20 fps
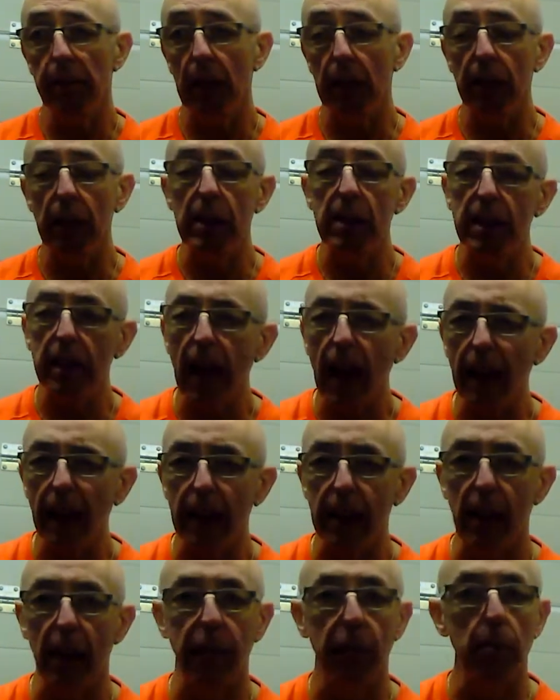they're slightly
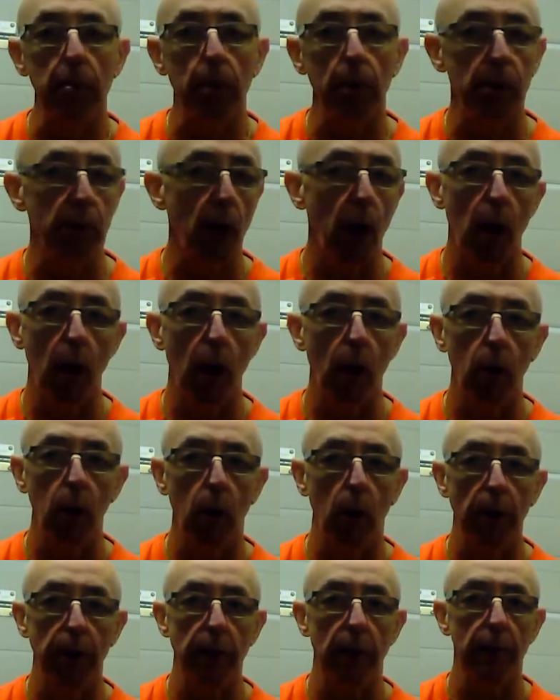different, but not a whole
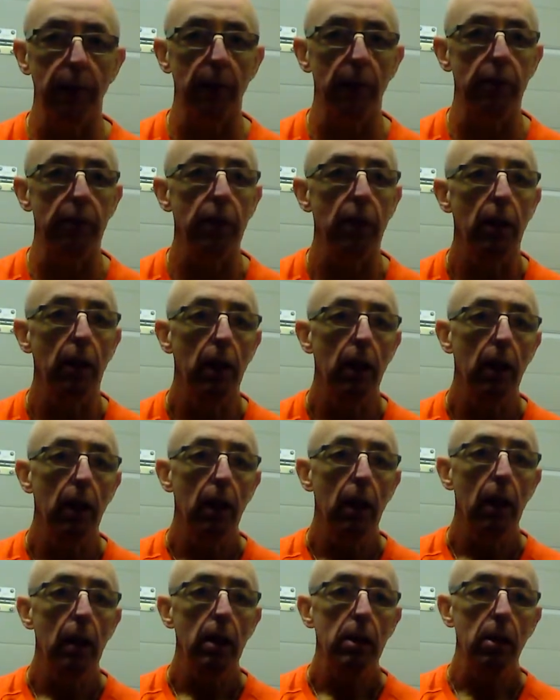lot different.
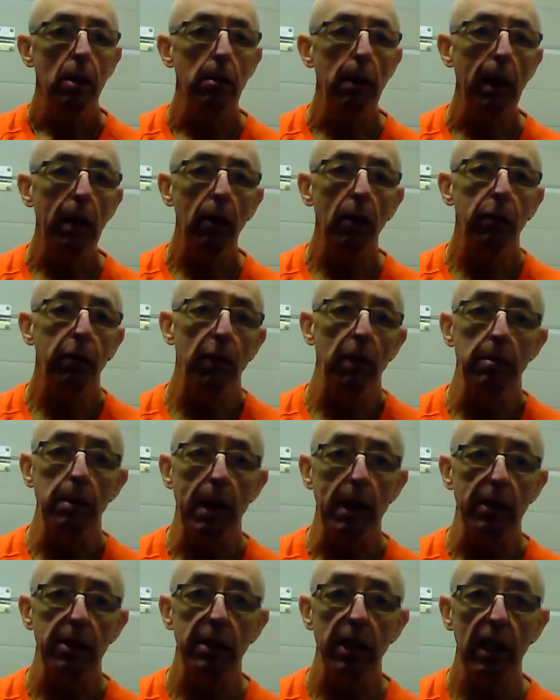So male or
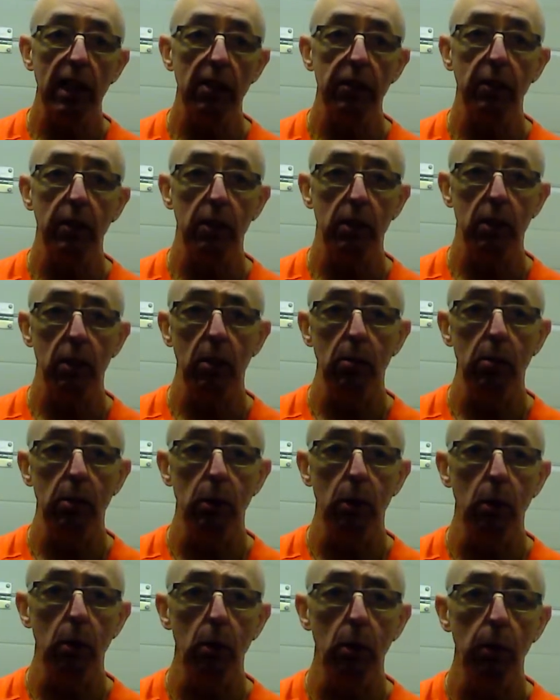female, 6'2"
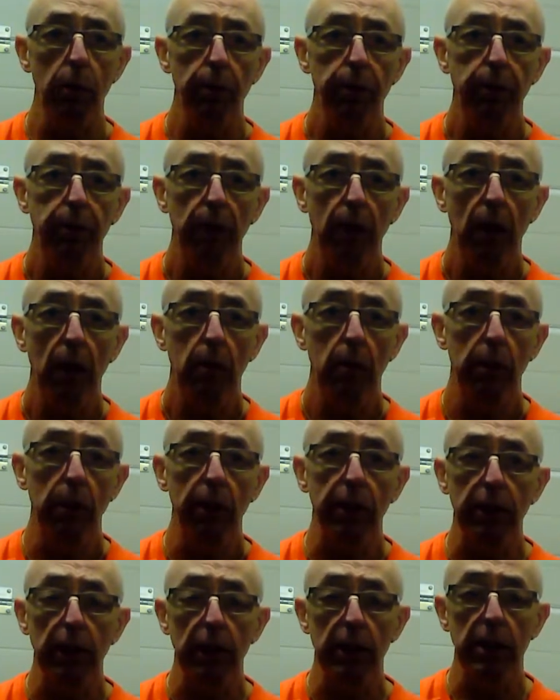tall with a
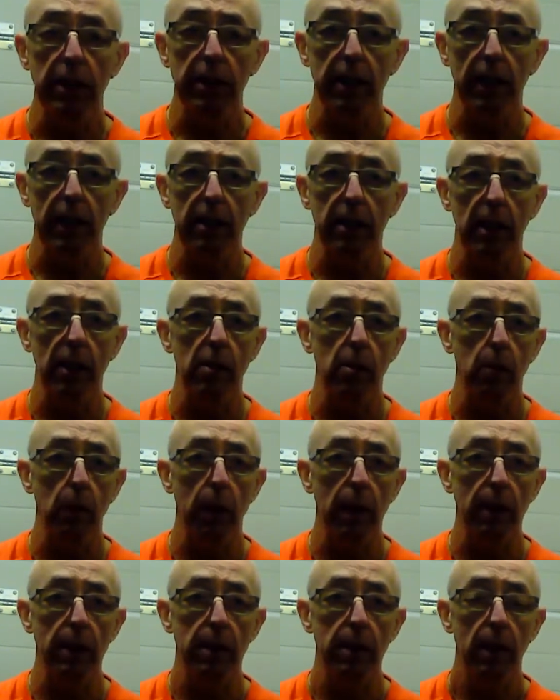36-inch
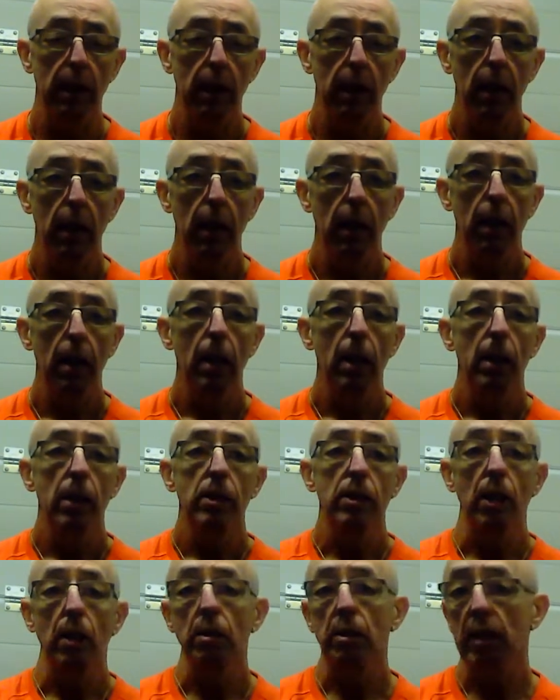waist.
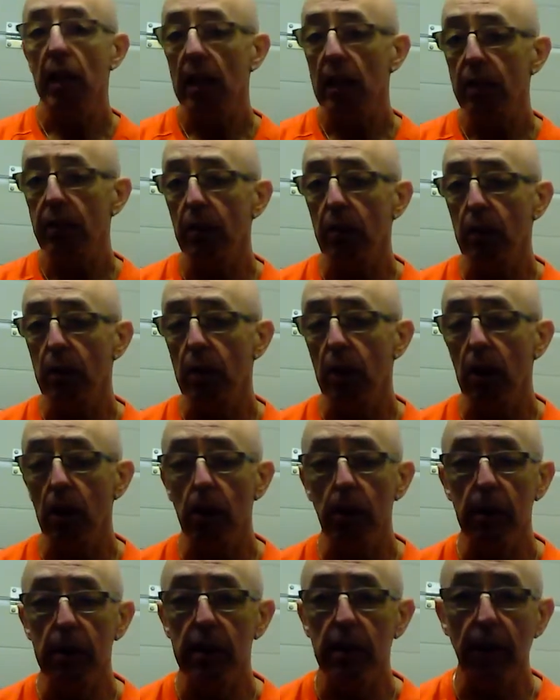So
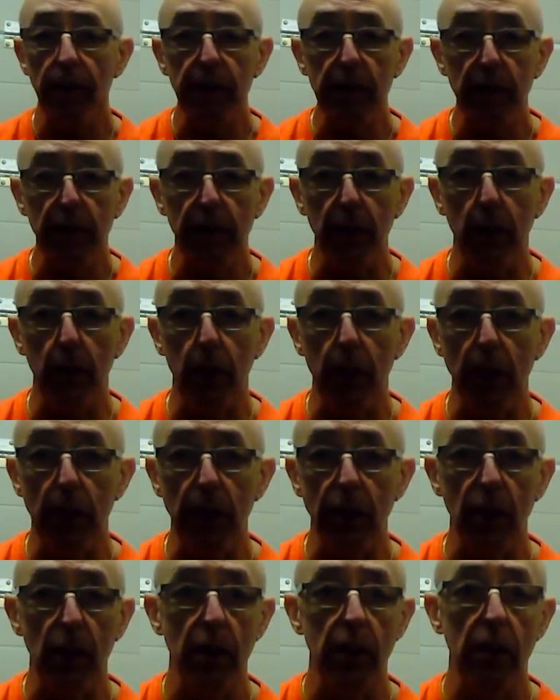6'2" is 74
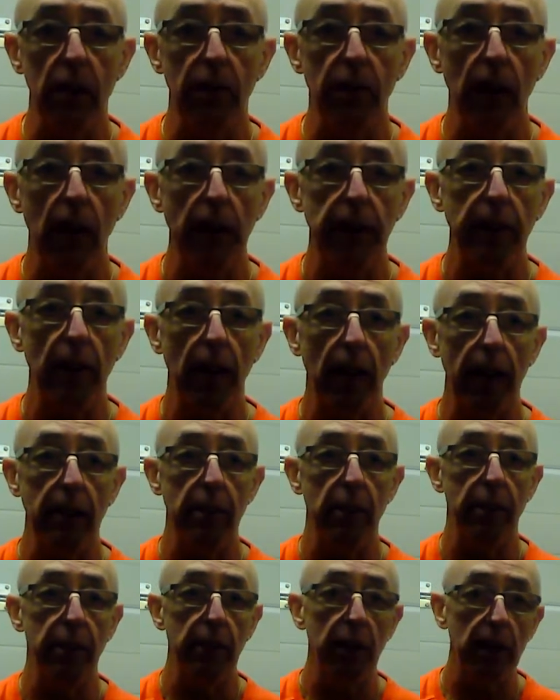inches. Divide that
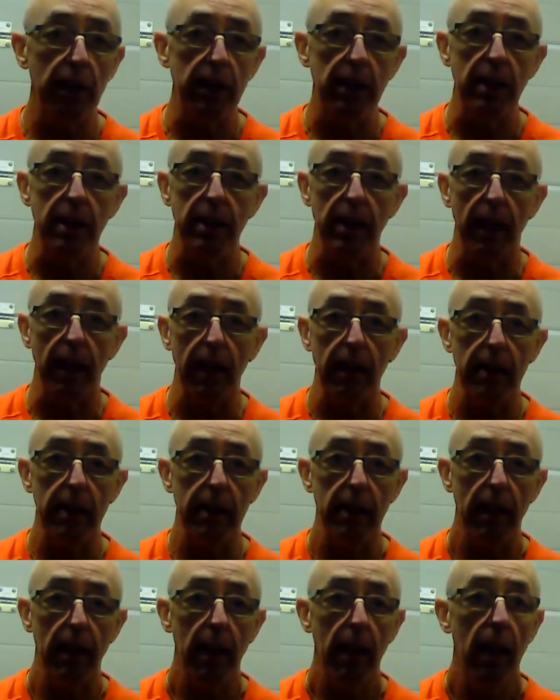into
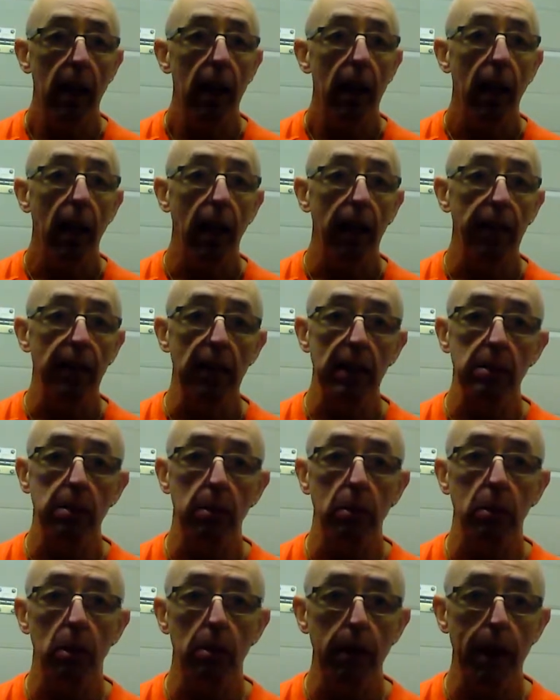36, and this
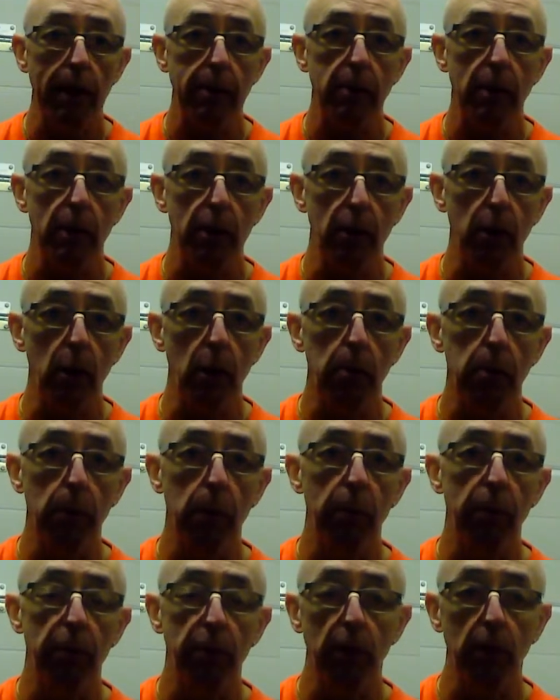would come out at
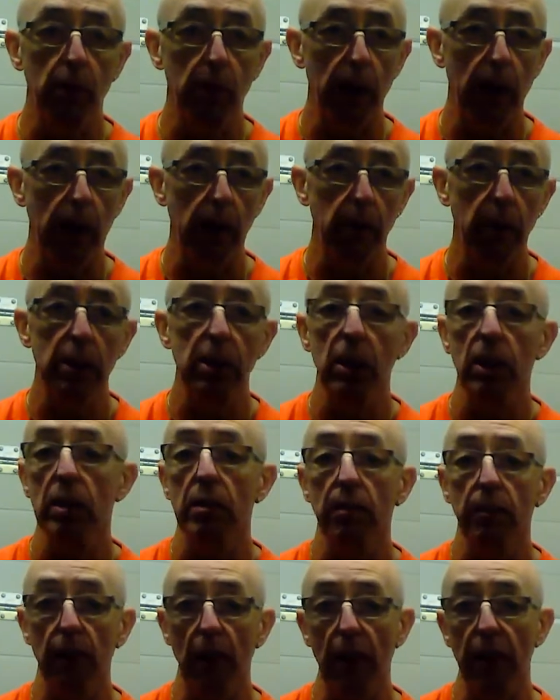0.48, which is
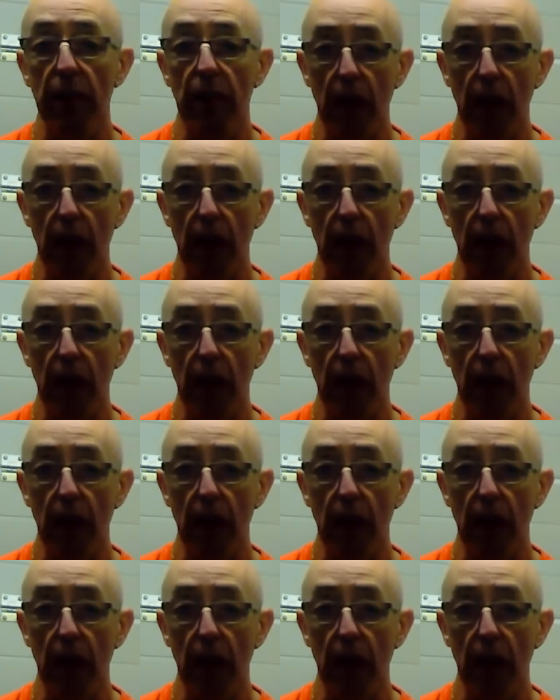very